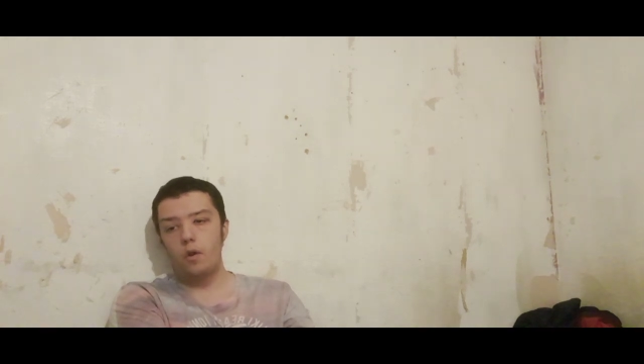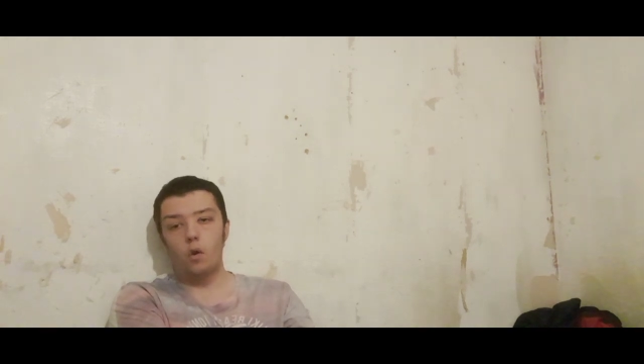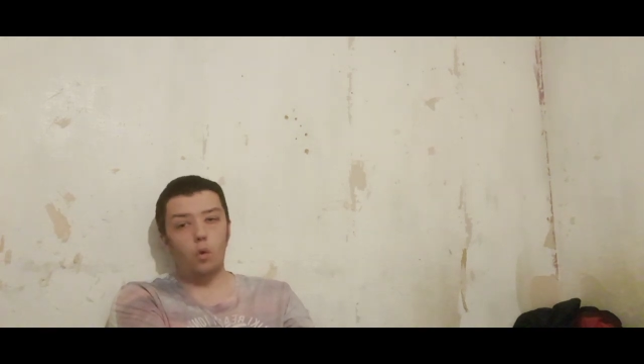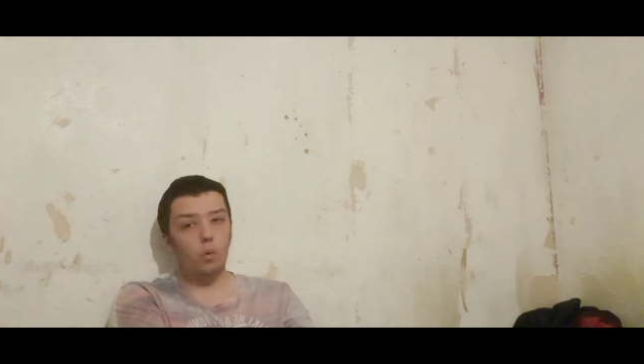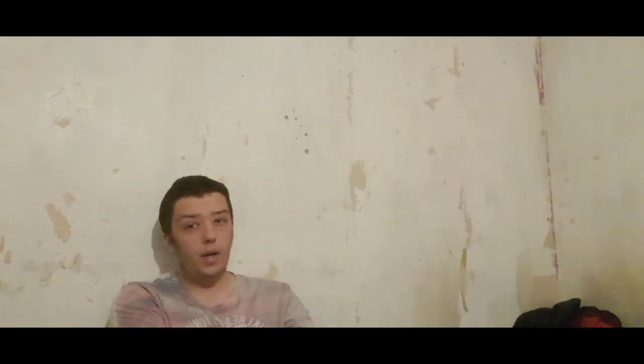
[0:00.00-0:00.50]

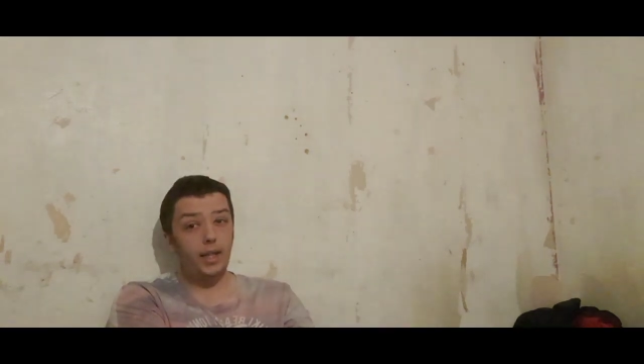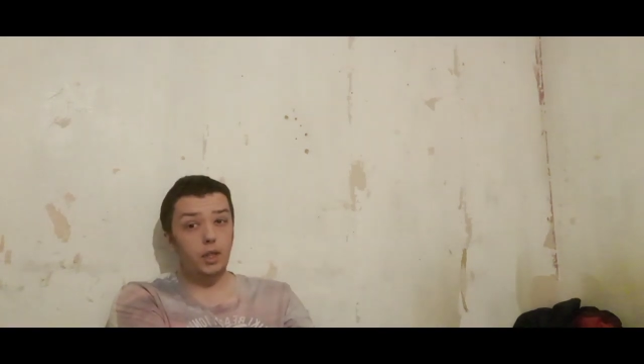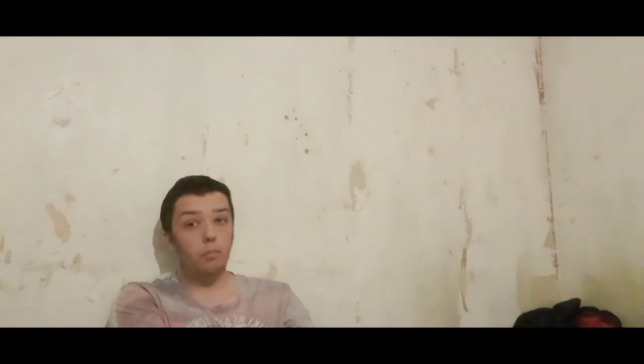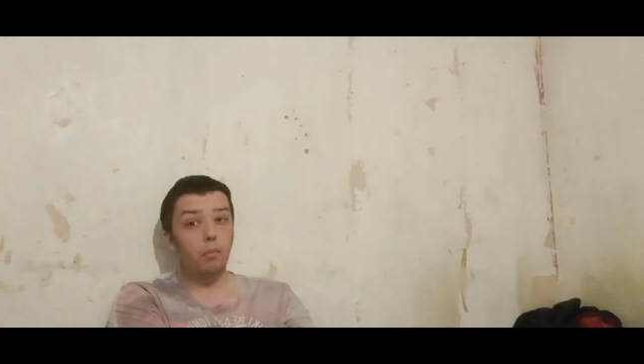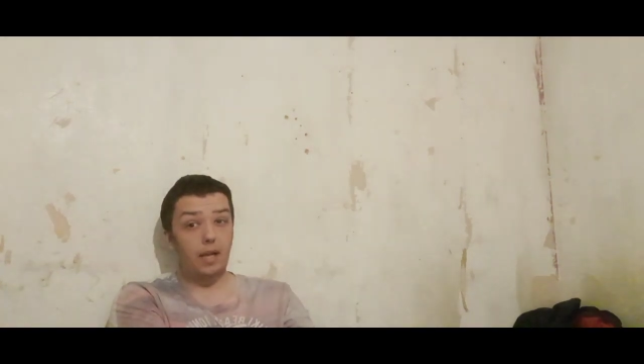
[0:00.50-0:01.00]
Not
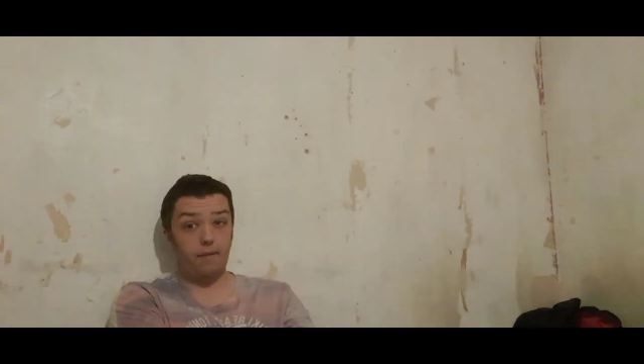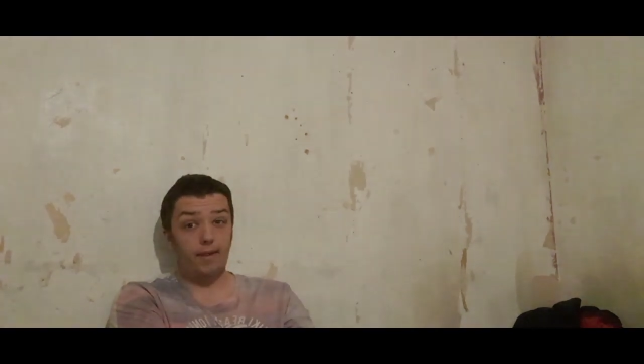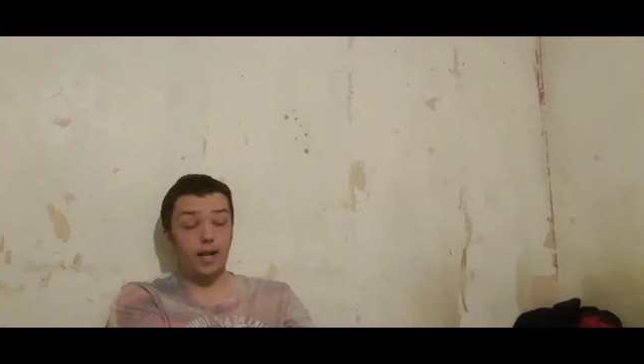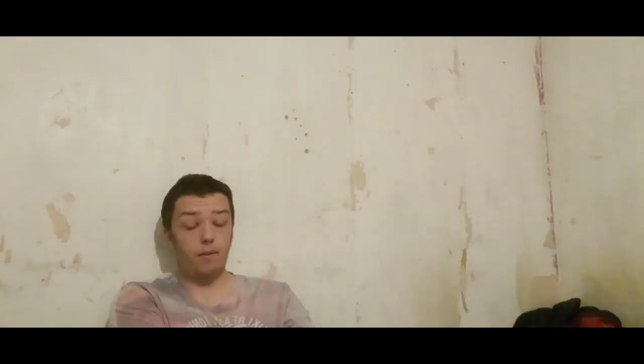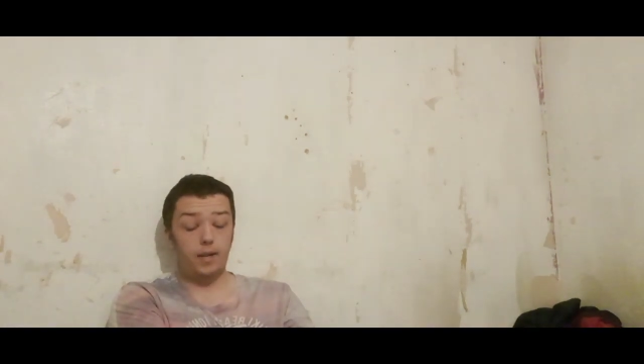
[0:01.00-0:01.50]
always, but
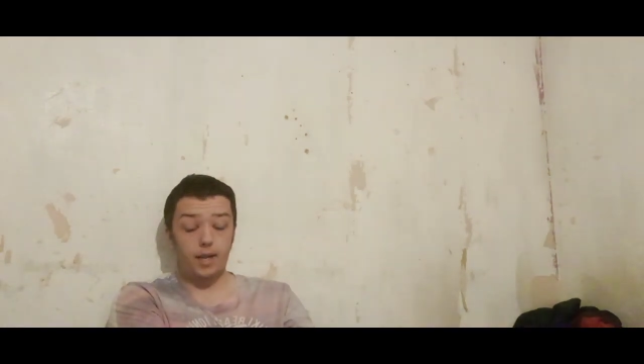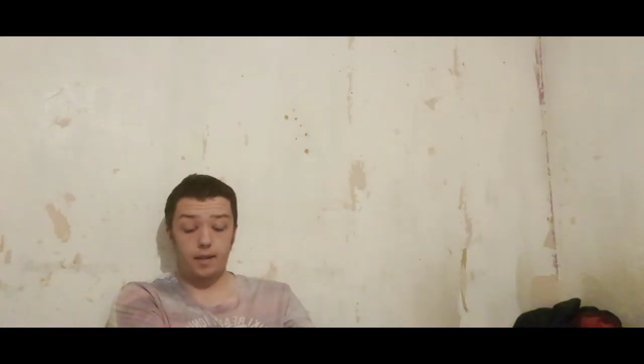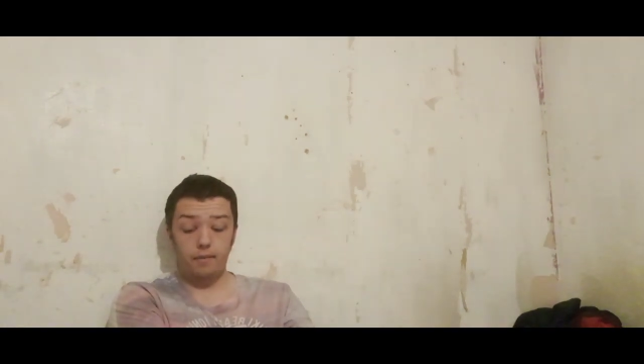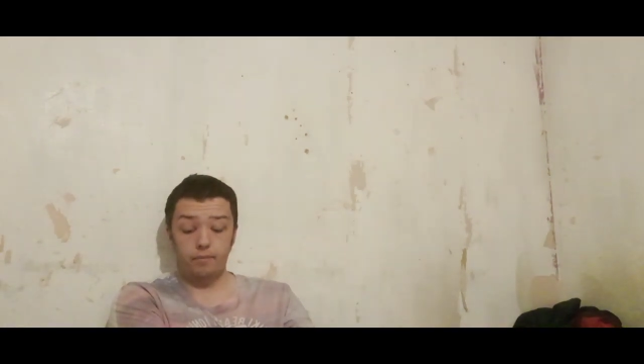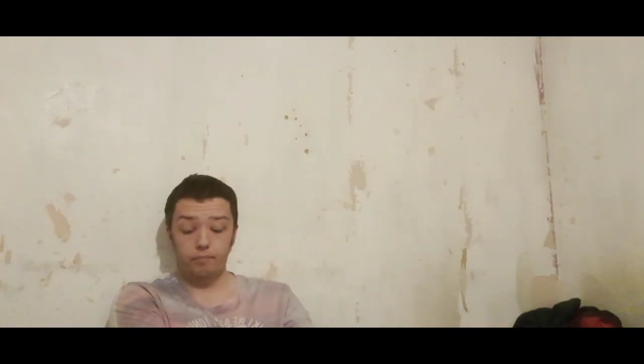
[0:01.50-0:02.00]
every now and
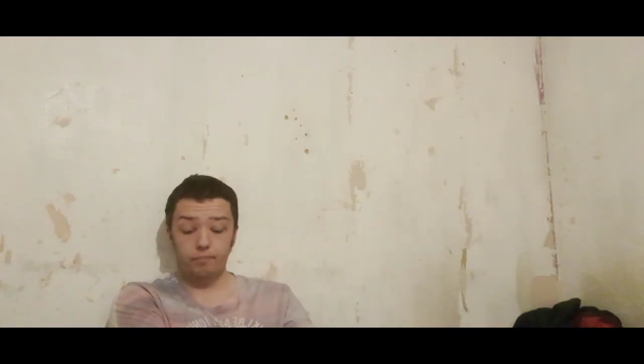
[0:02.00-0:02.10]
then.